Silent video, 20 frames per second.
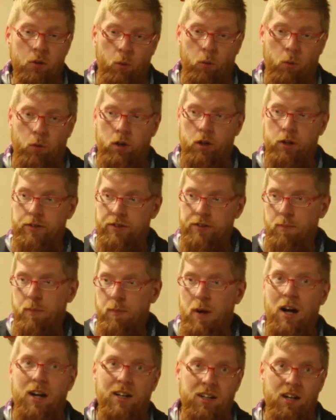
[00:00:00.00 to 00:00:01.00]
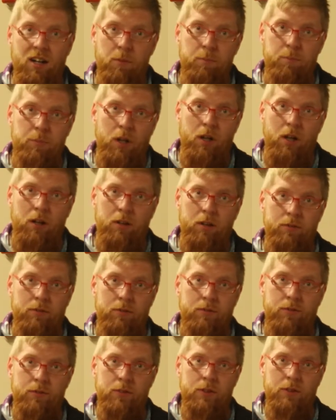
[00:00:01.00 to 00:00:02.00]
or the mock-up of
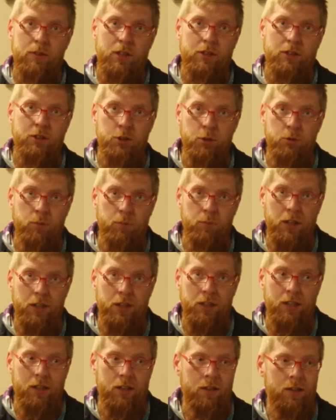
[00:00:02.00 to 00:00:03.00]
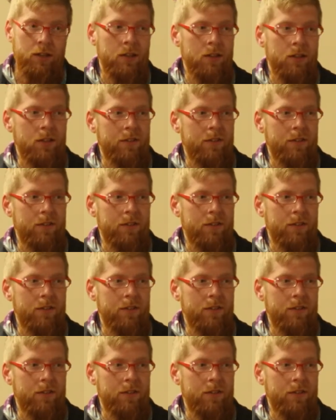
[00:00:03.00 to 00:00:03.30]
a dune buggy